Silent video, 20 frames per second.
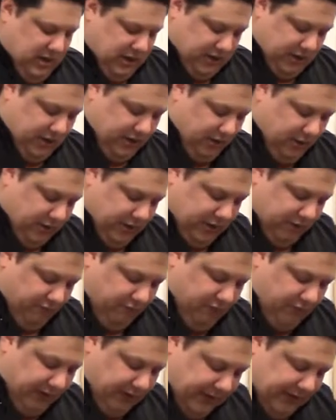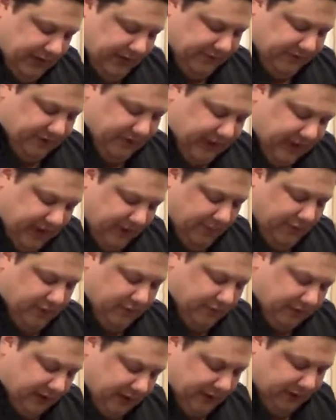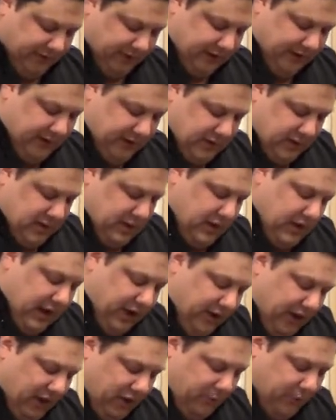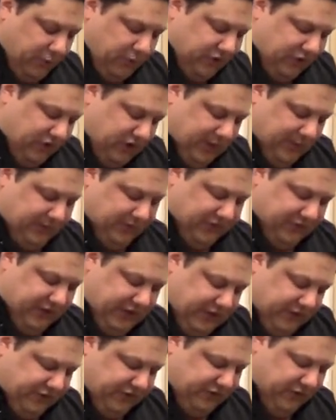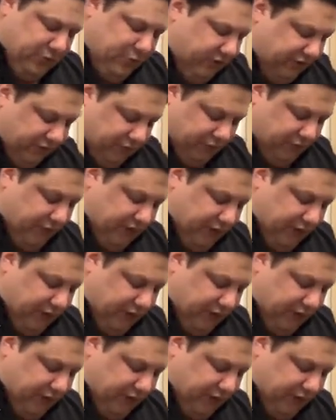You know, you really need to get them out there and it'll help loosen up the seeds too, which is really